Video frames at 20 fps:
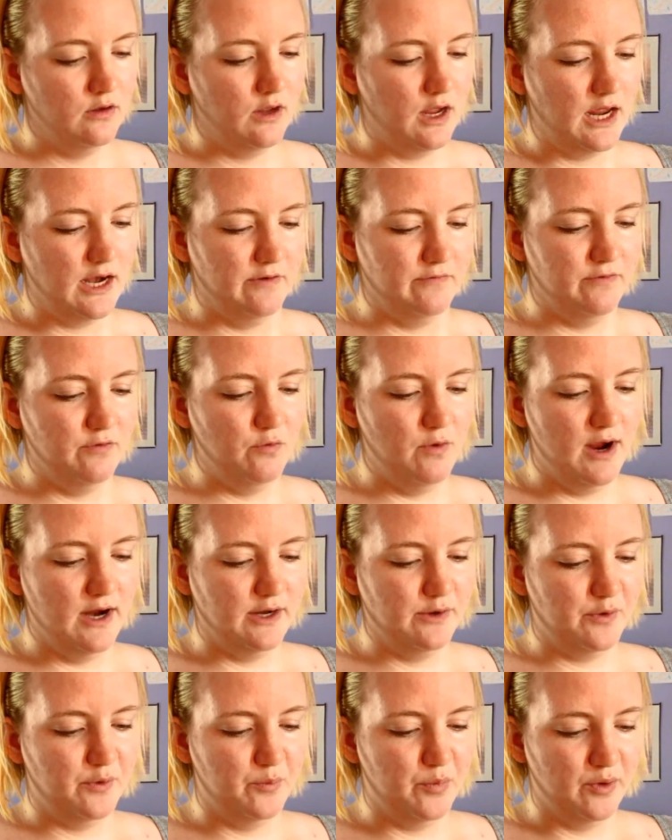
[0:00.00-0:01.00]
And if you want,
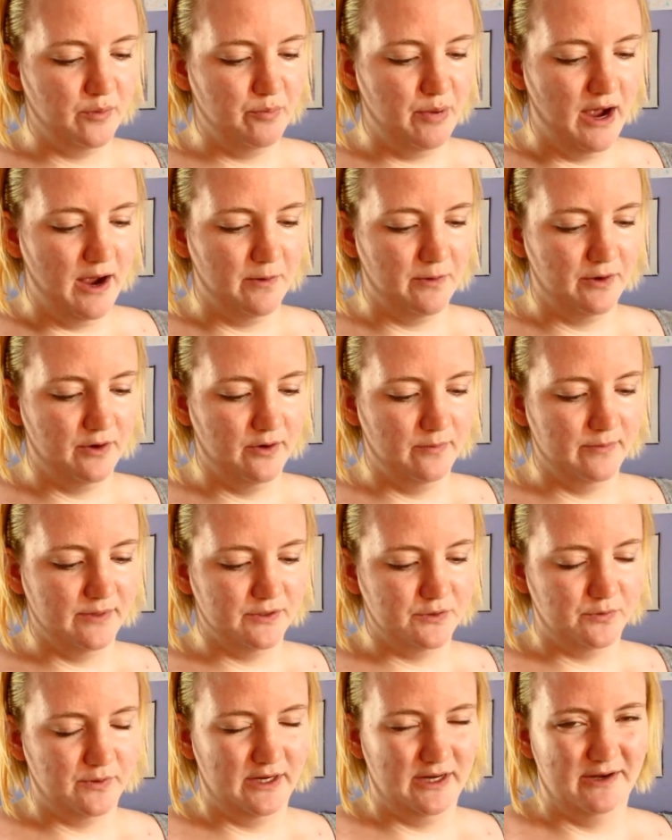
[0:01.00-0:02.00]
you can put powder in
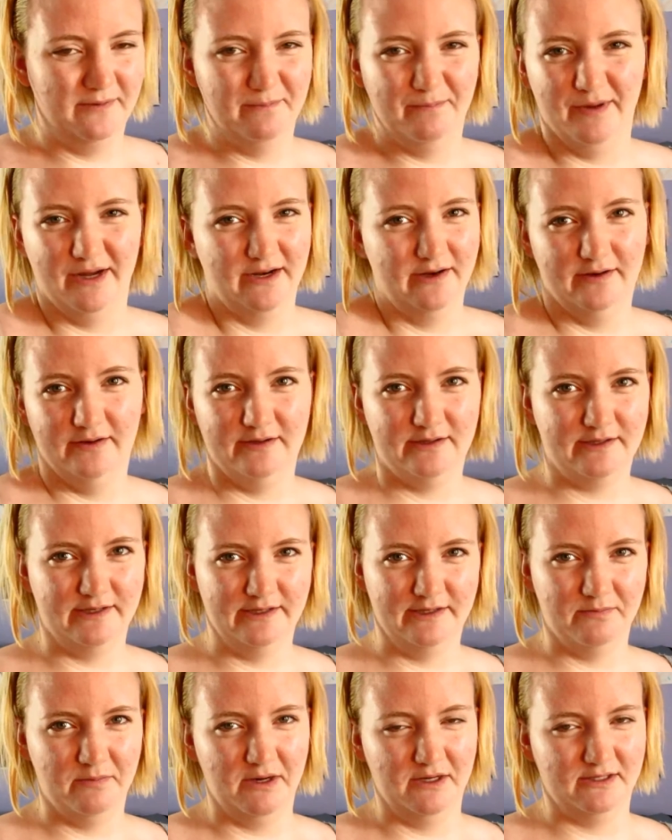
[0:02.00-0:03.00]
between, but
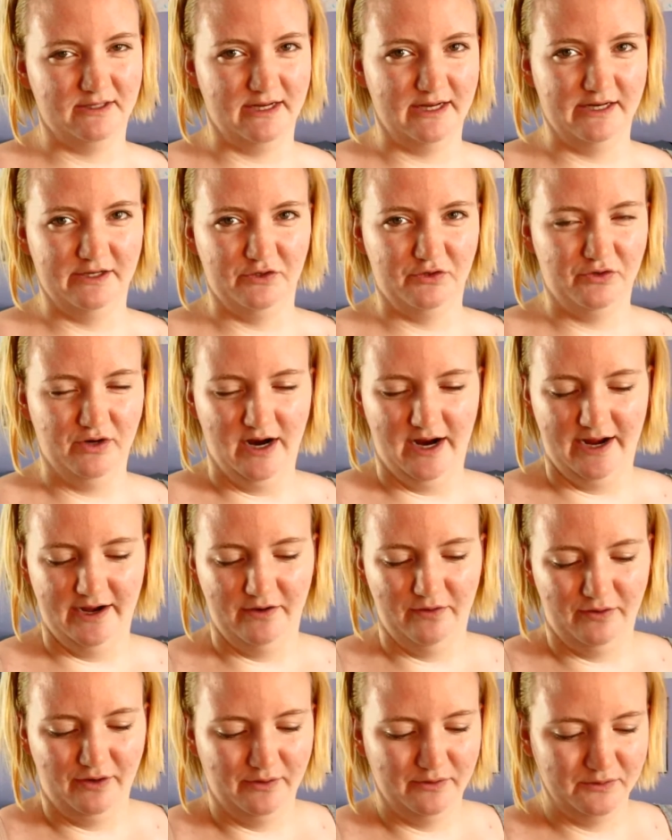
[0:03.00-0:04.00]
since my skin is dry, I
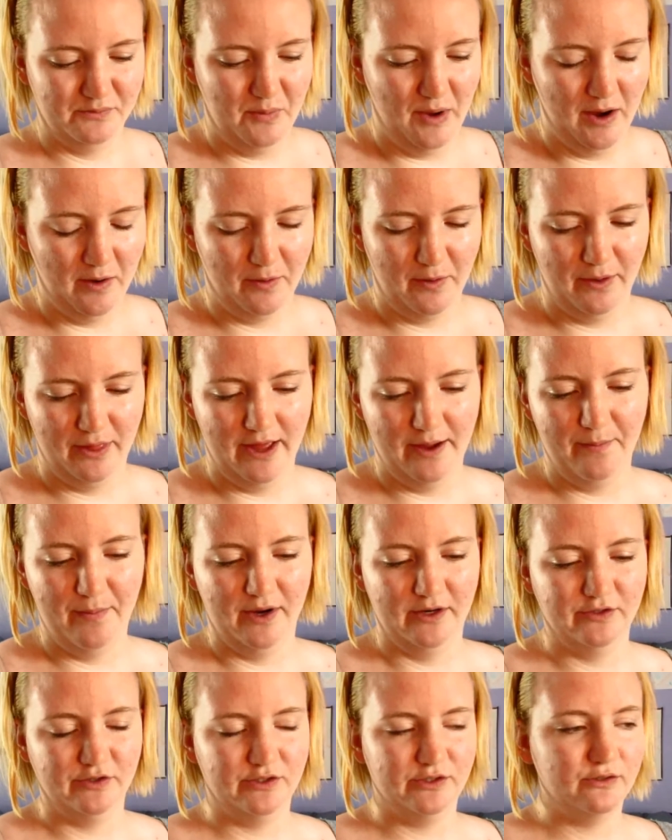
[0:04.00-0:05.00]
don't use powder that
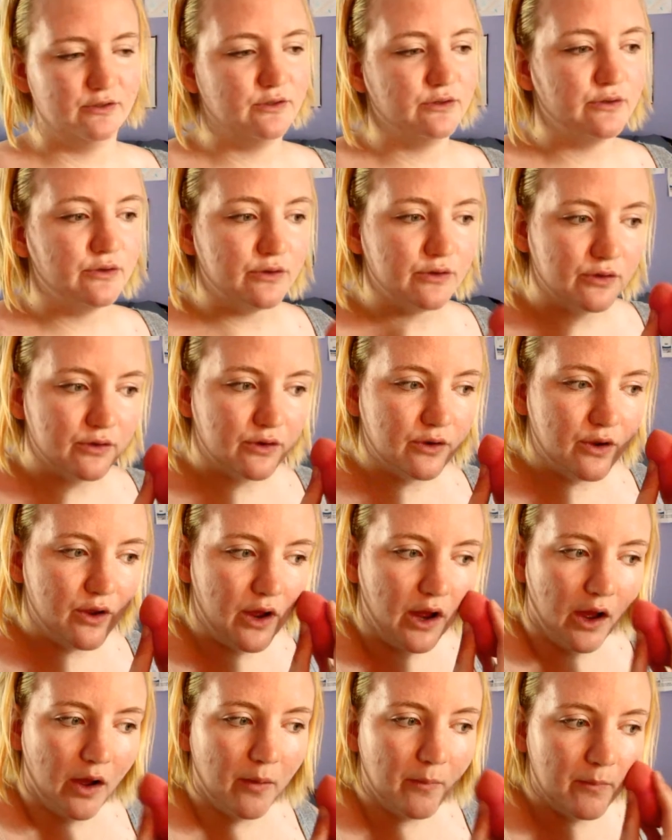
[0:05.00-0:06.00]
much.
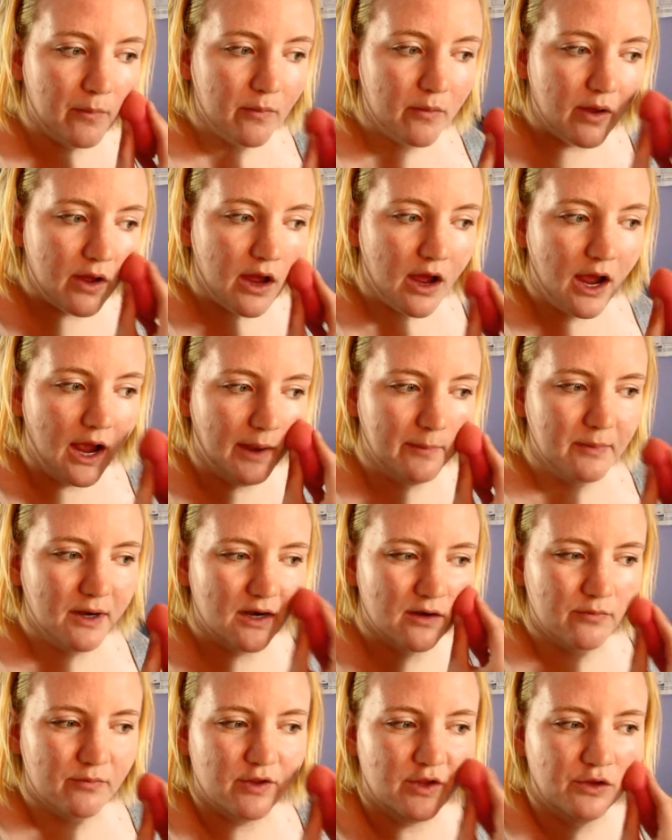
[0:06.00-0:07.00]
I'm
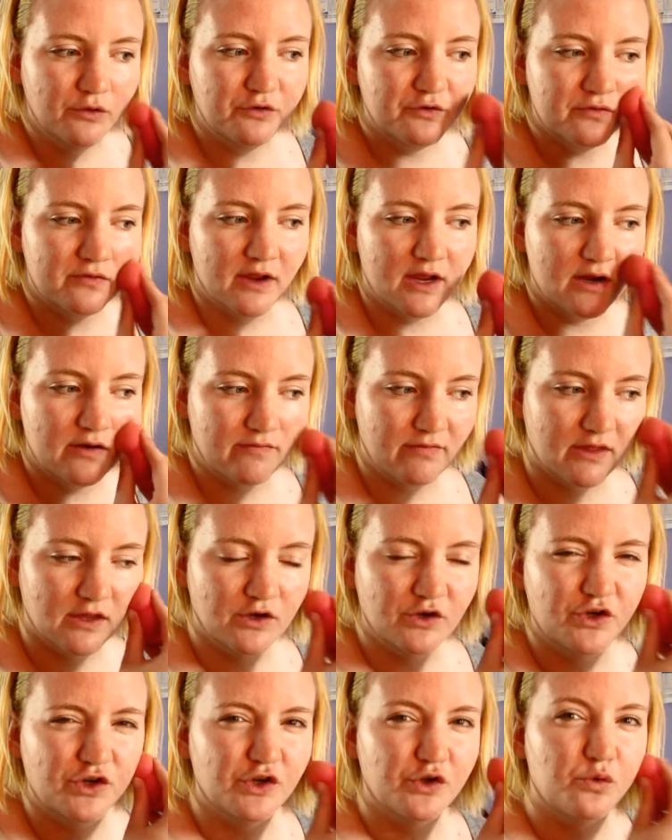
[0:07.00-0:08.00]
not a huge fan of the
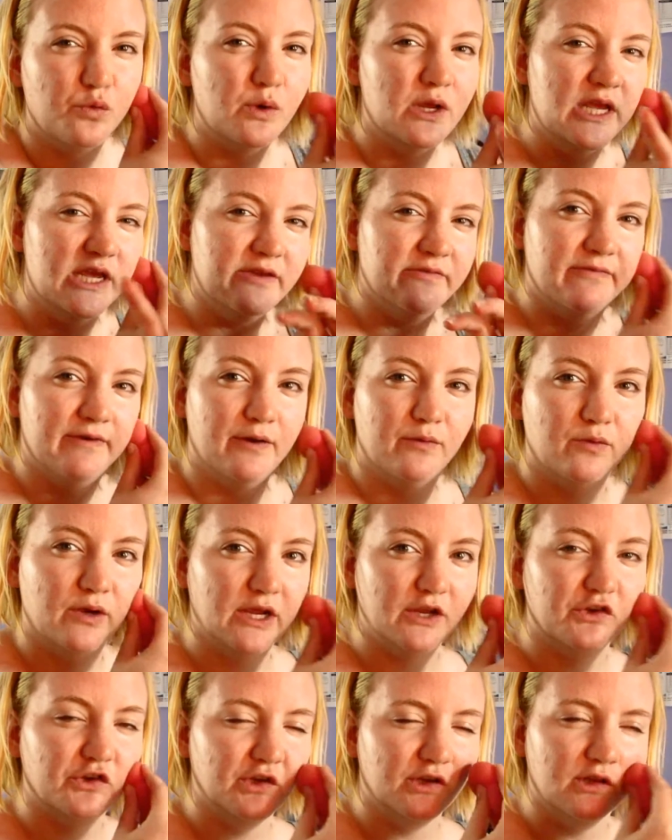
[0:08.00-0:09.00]
dewy
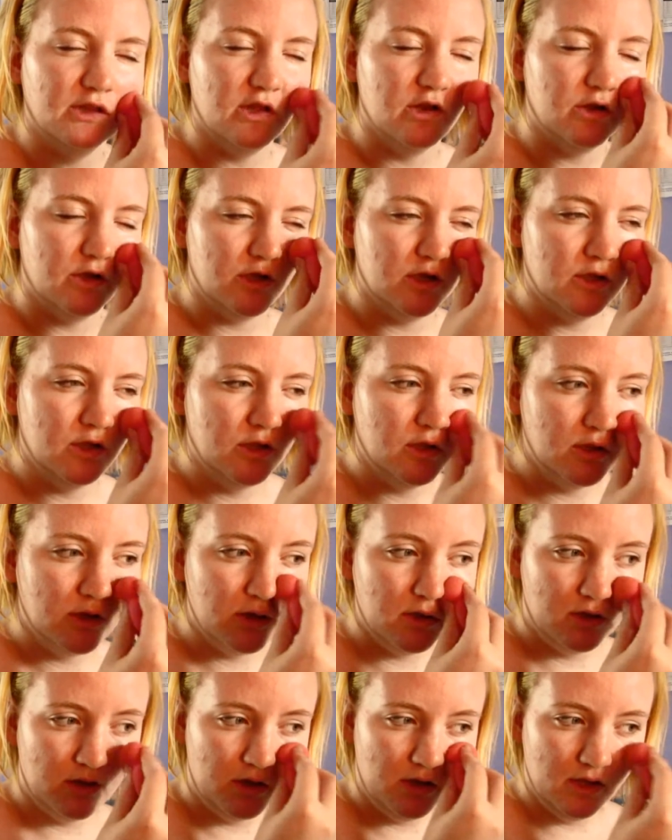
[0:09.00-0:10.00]
foundation look.
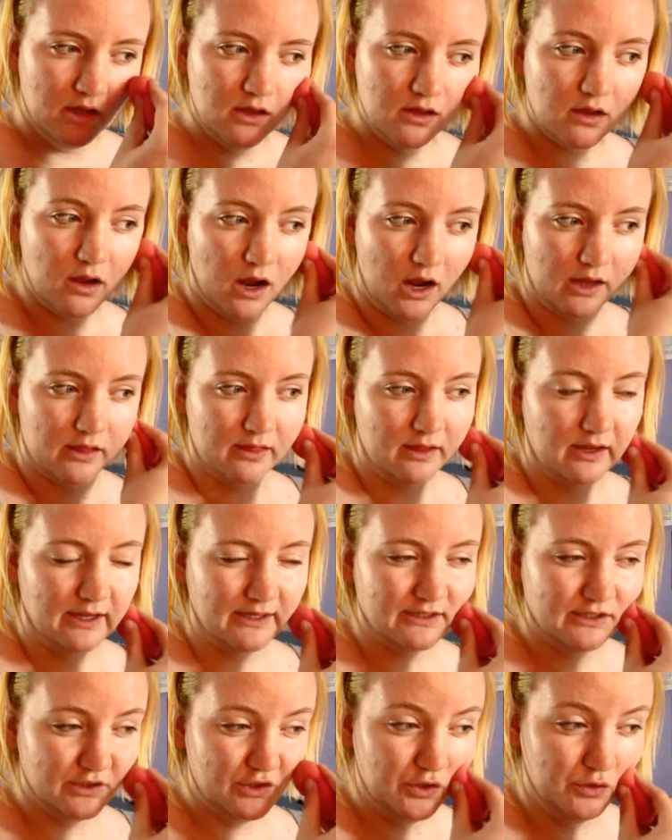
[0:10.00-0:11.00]
I think
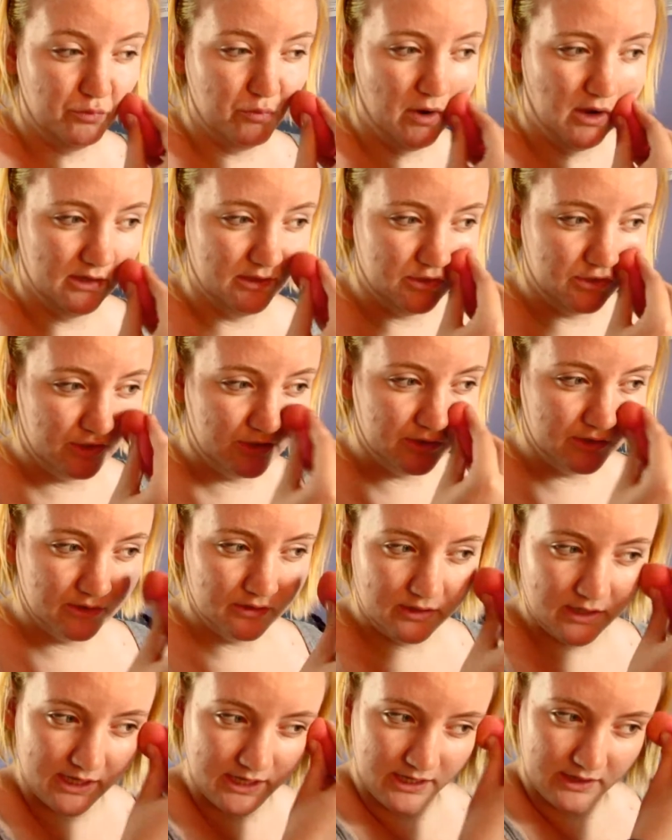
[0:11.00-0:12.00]
it's too much
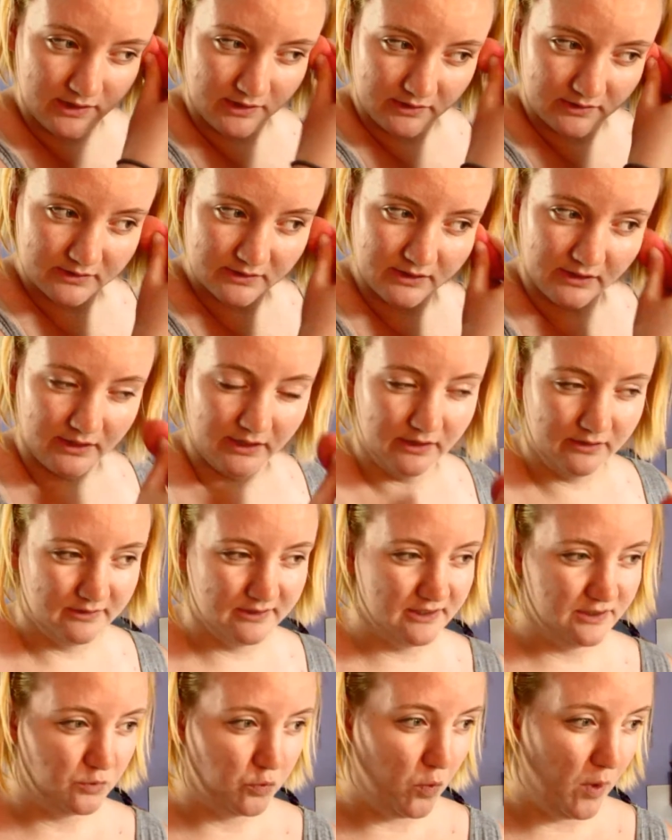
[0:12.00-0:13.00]
and it looks a little
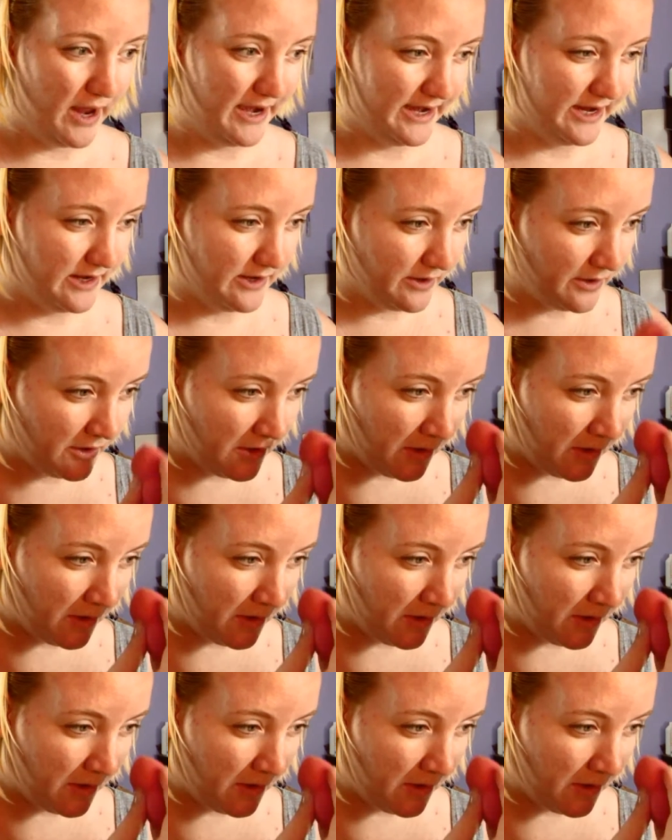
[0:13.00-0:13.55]
sweaty.